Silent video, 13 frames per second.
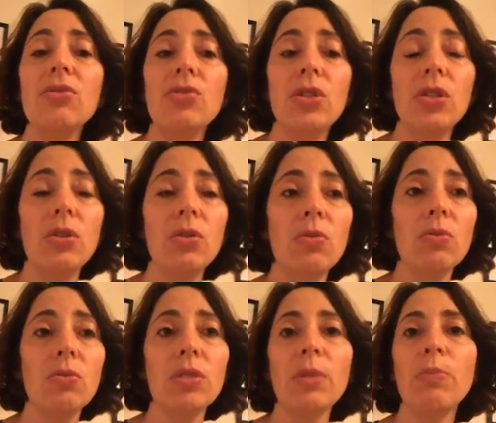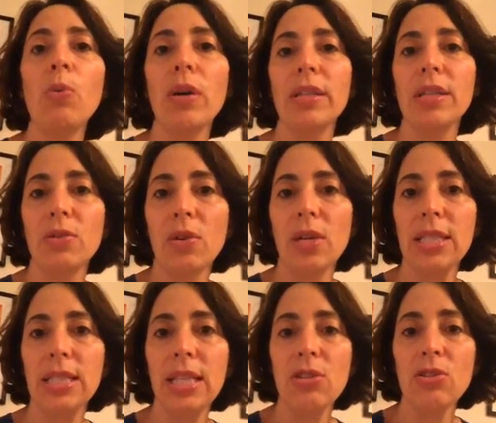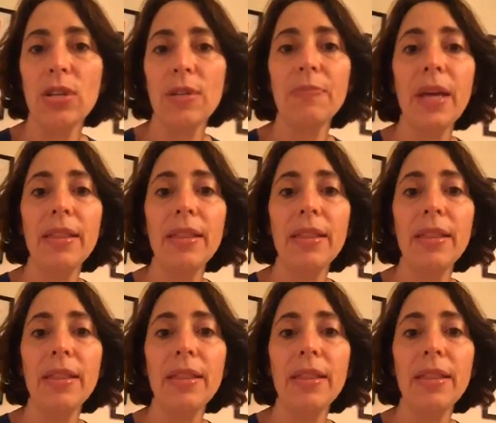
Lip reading: to support this organization.